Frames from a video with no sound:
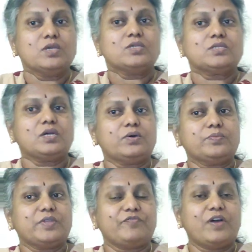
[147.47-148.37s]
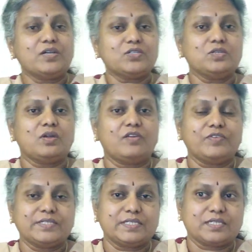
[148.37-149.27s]
So the function of
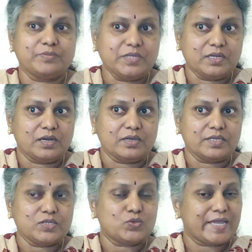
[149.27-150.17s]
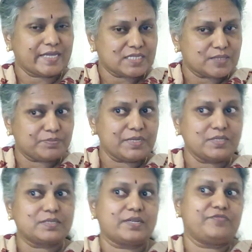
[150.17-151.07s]
a determiner is to
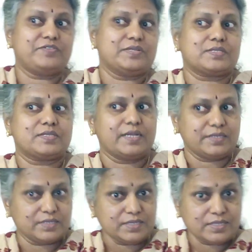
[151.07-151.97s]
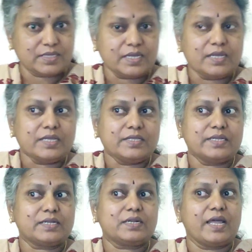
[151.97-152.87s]
express reference, that is,
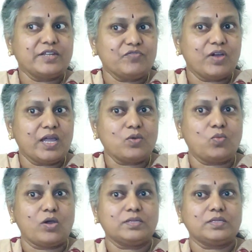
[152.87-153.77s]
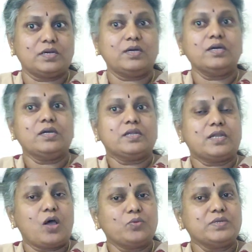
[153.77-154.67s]
they clarify what a
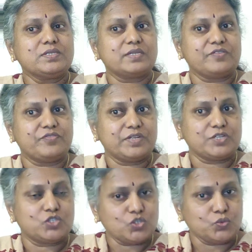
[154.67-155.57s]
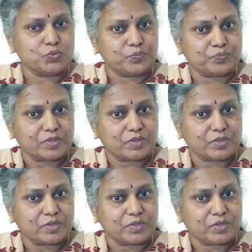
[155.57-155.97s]
noun is referring to.